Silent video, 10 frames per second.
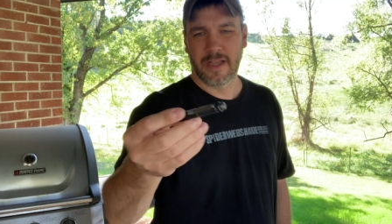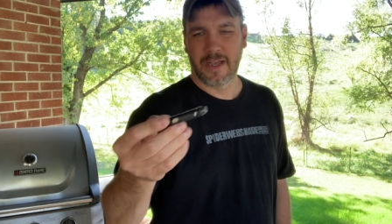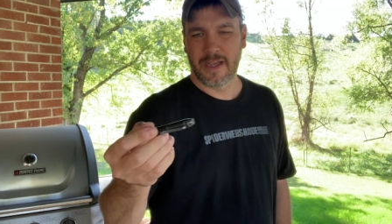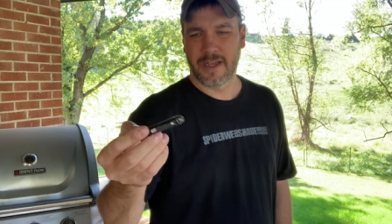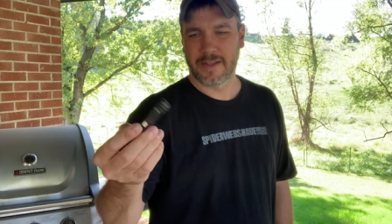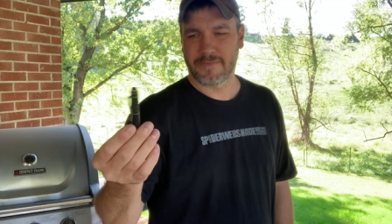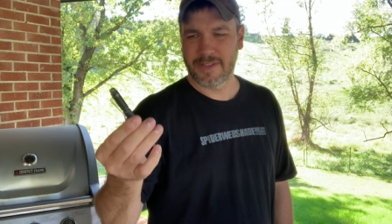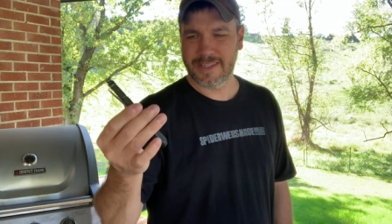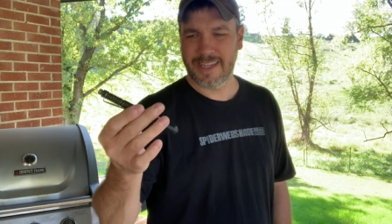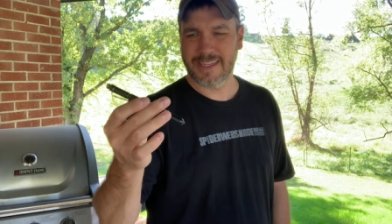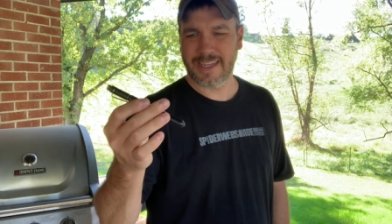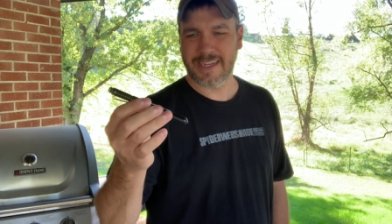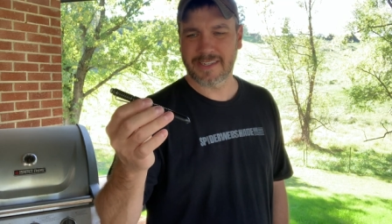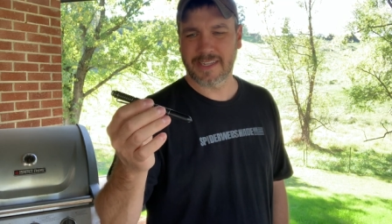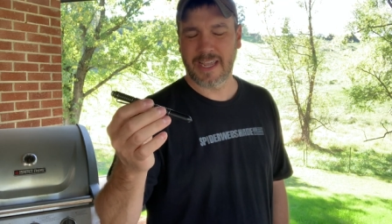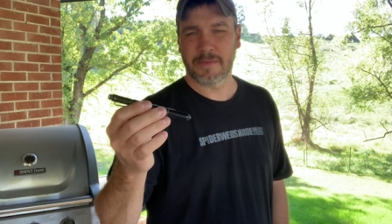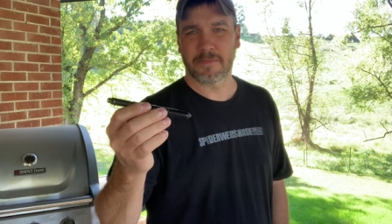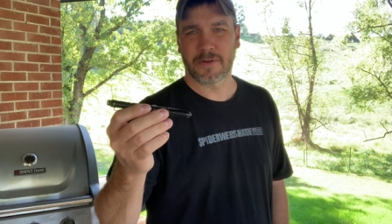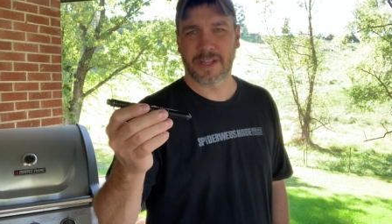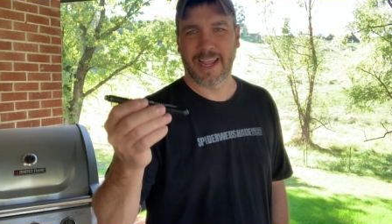Uh, this thing's actually came in
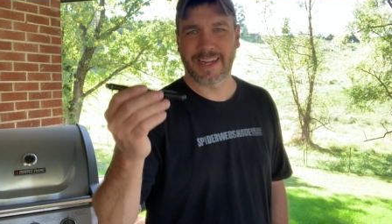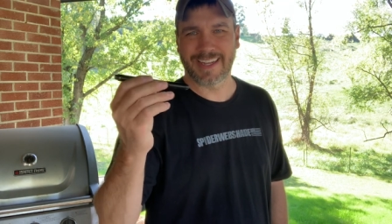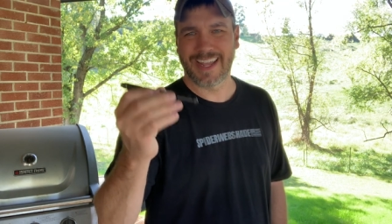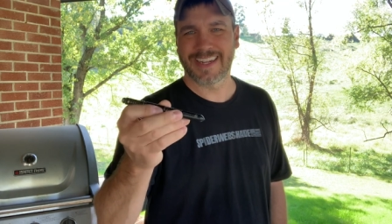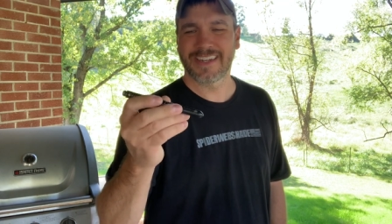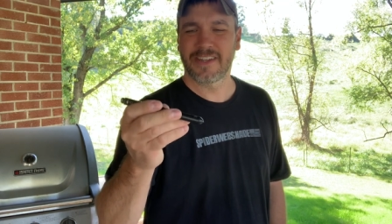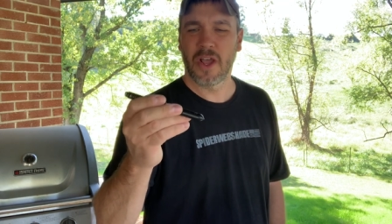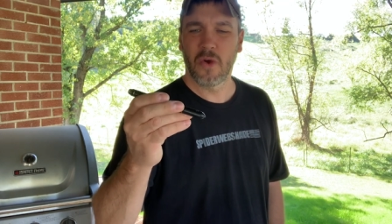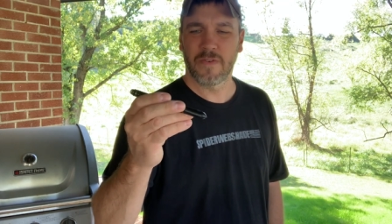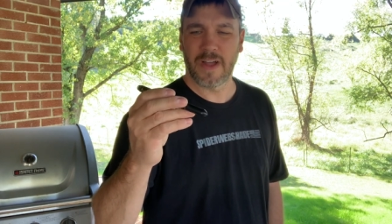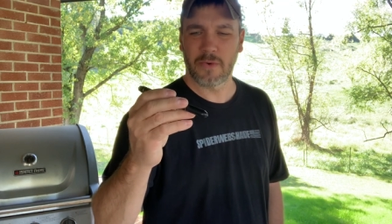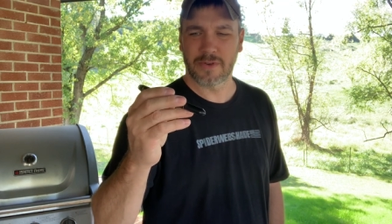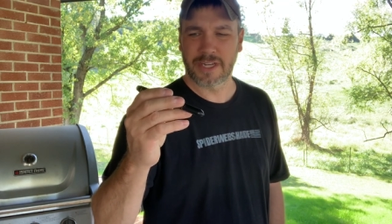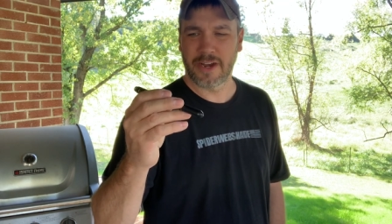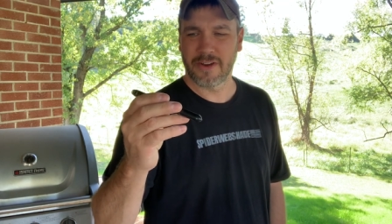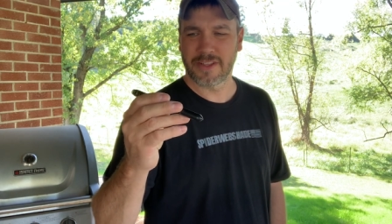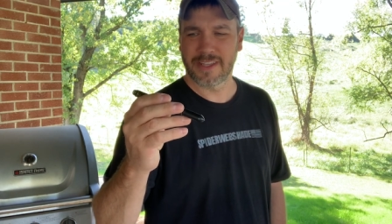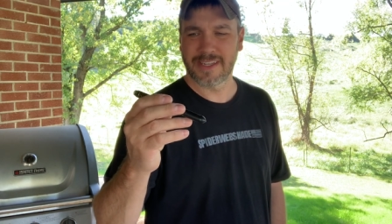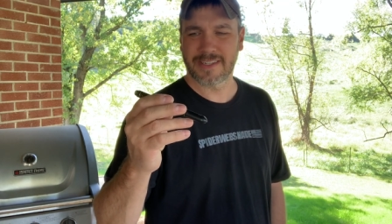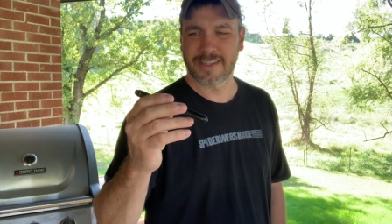pretty handy. I didn't know if I would carry
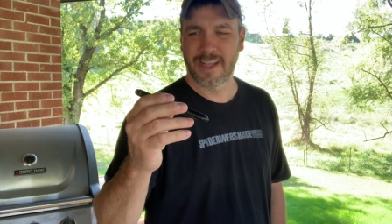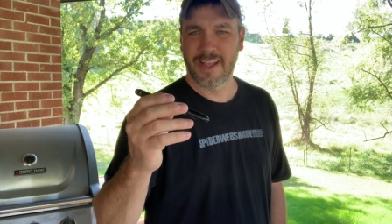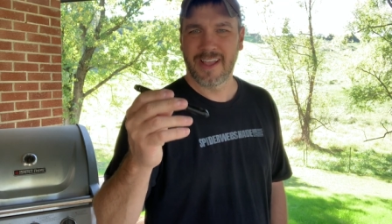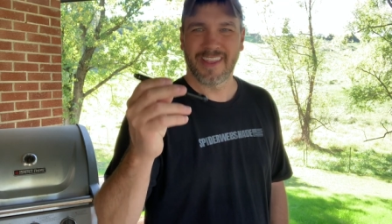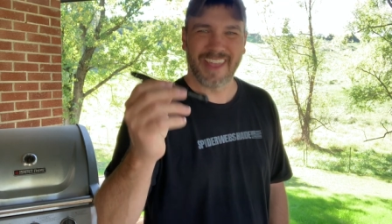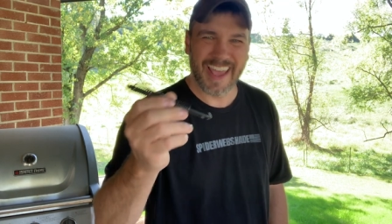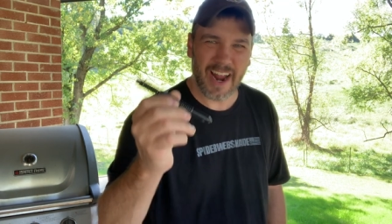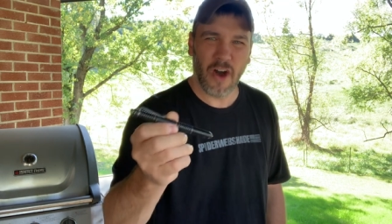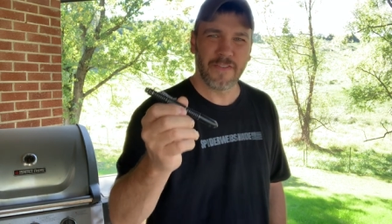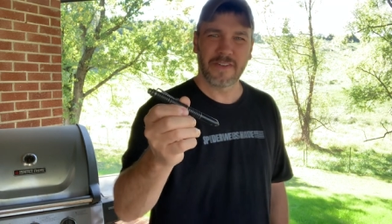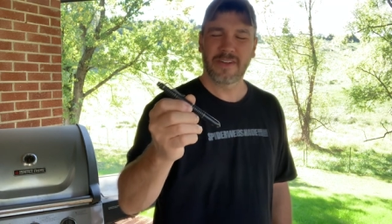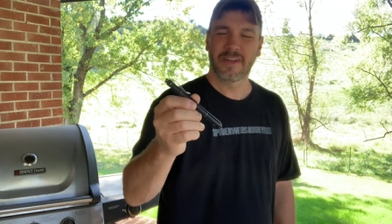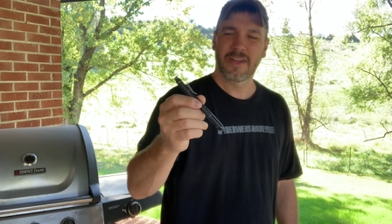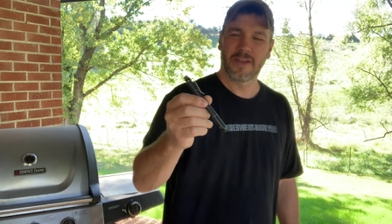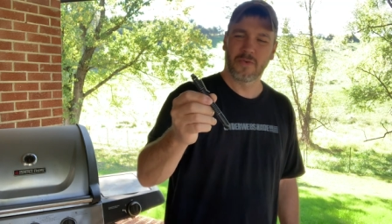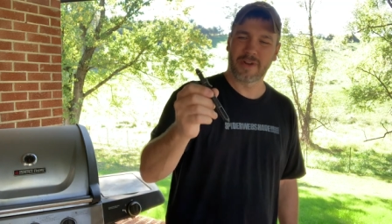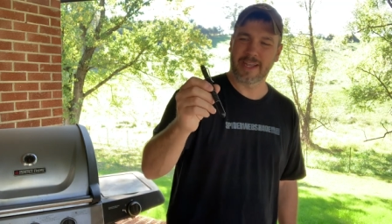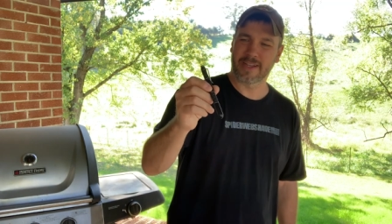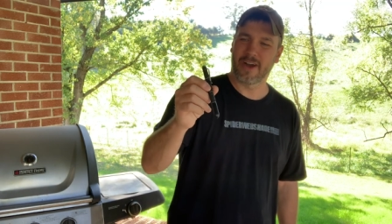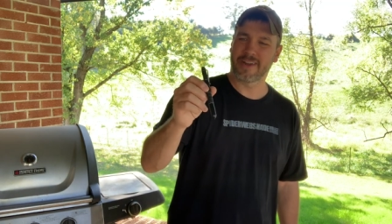this that often. When I
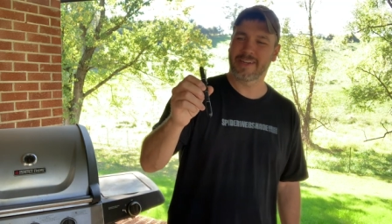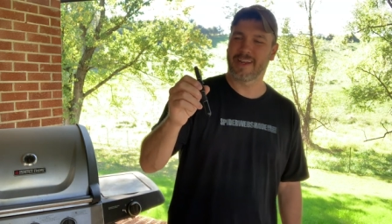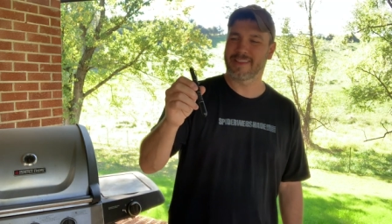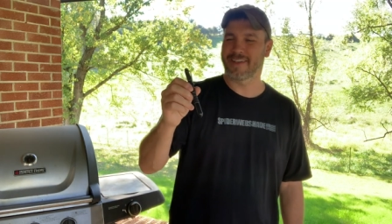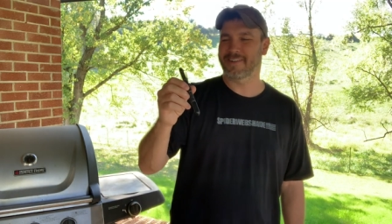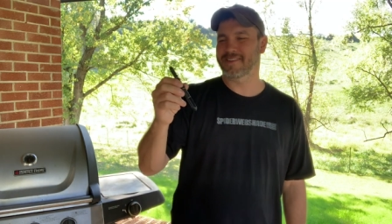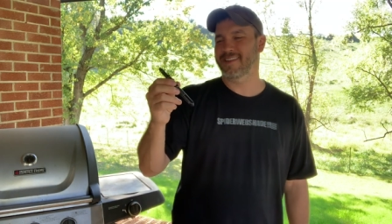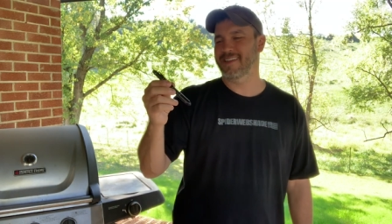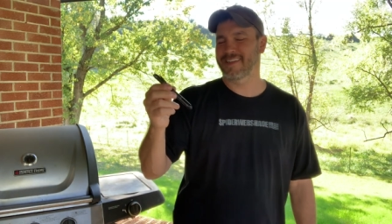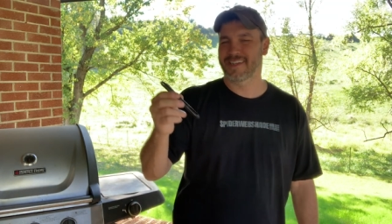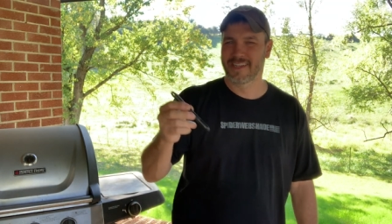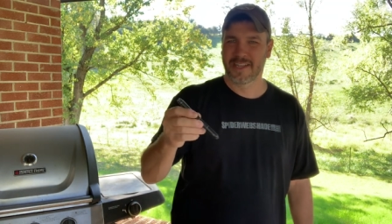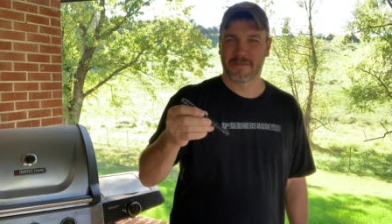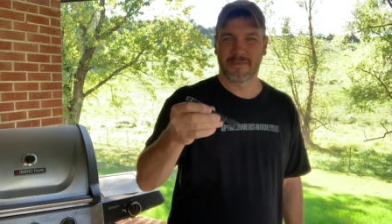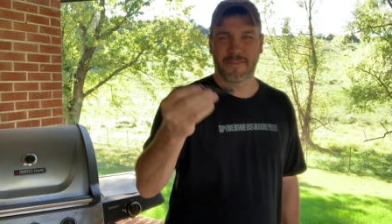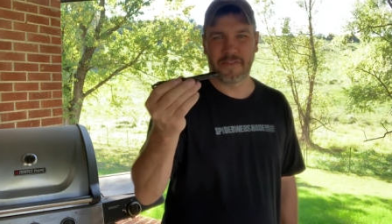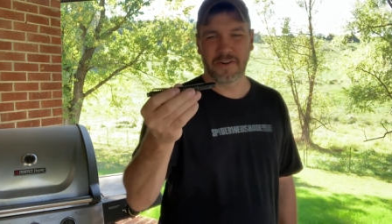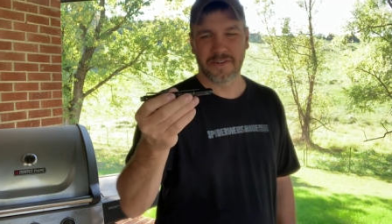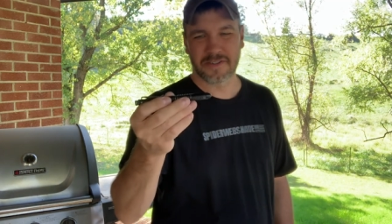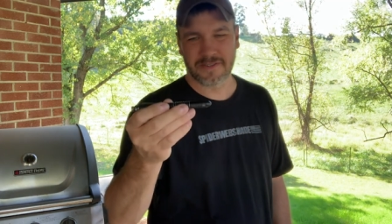got it, I thought, huh, my
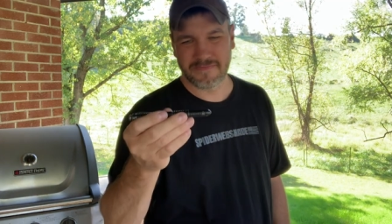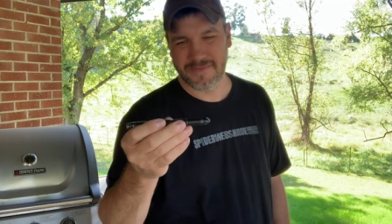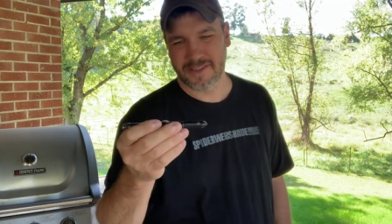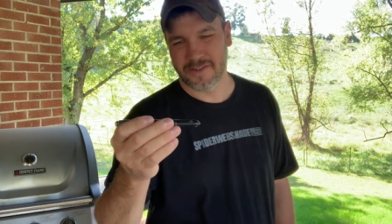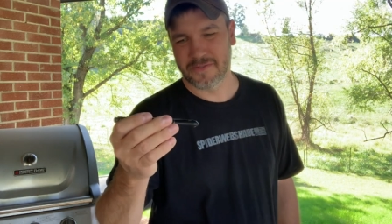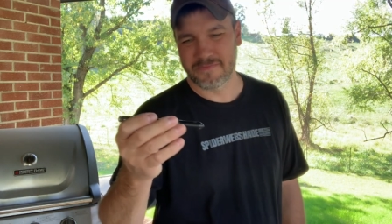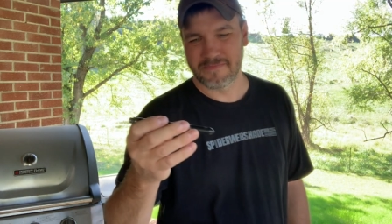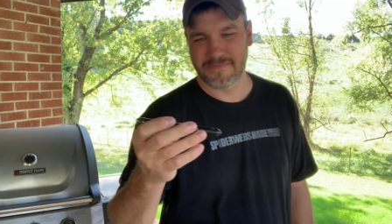first, you know,